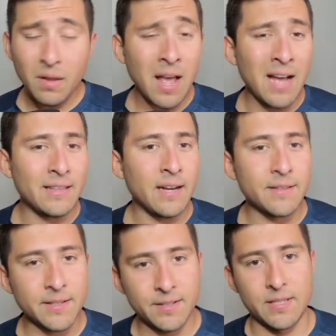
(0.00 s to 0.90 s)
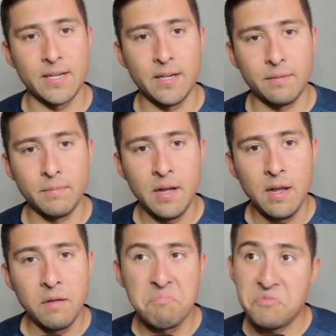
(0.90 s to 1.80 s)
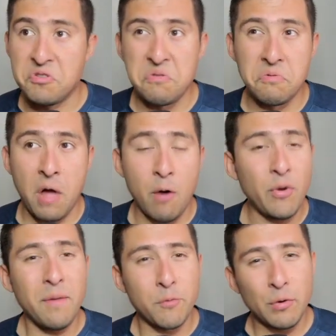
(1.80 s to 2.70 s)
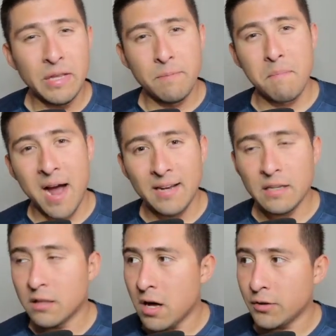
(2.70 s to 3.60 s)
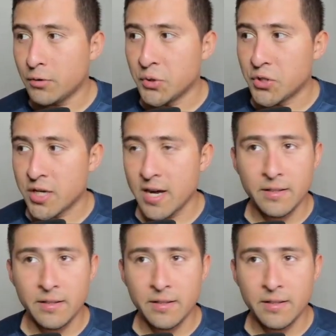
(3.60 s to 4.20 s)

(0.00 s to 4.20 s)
I think at this time, I wouldn't really mind a lot to check